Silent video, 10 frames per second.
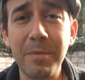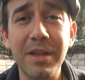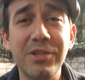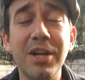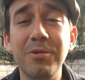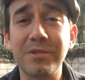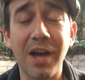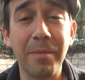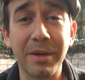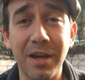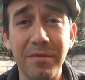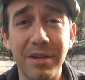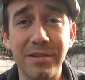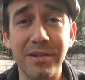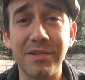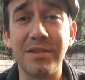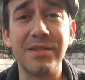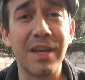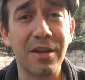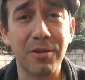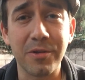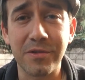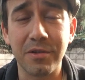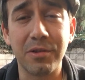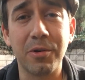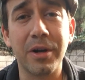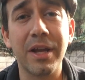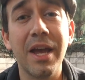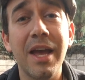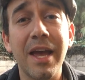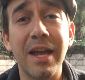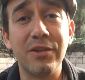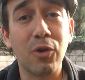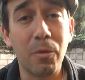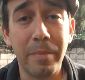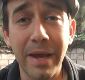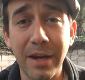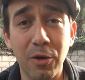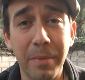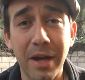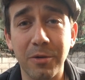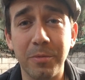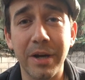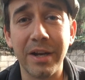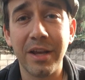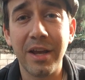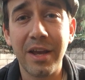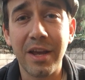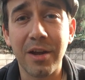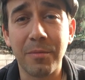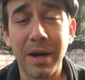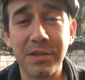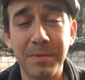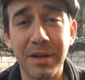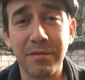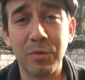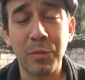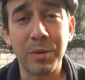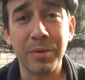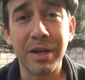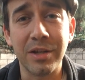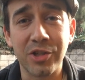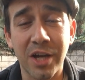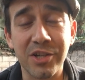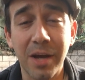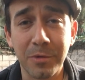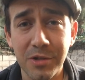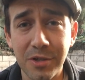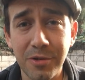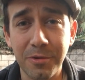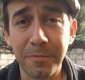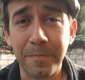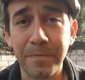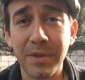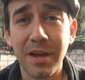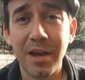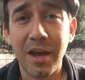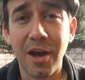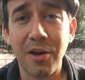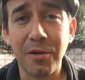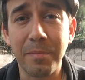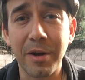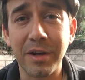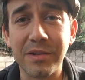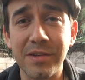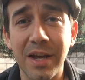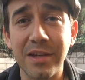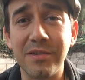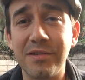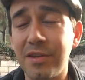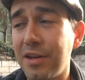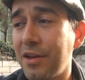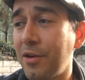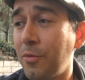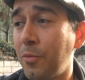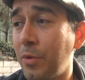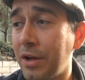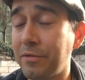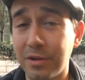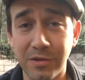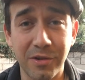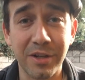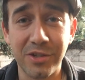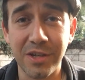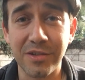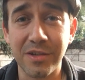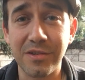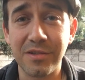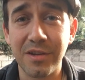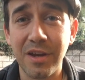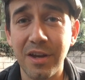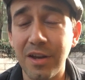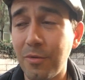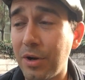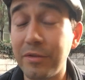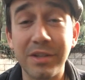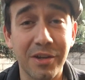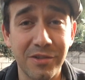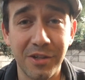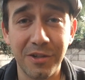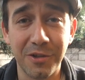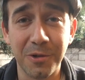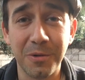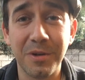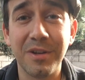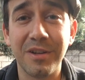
But the general topic of this is to stay close to the Lord and to obey no matter what. It reminds me of when we read in John chapter 2 how Mary says, "Whatever concerning Jesus, whatever he tells you to do,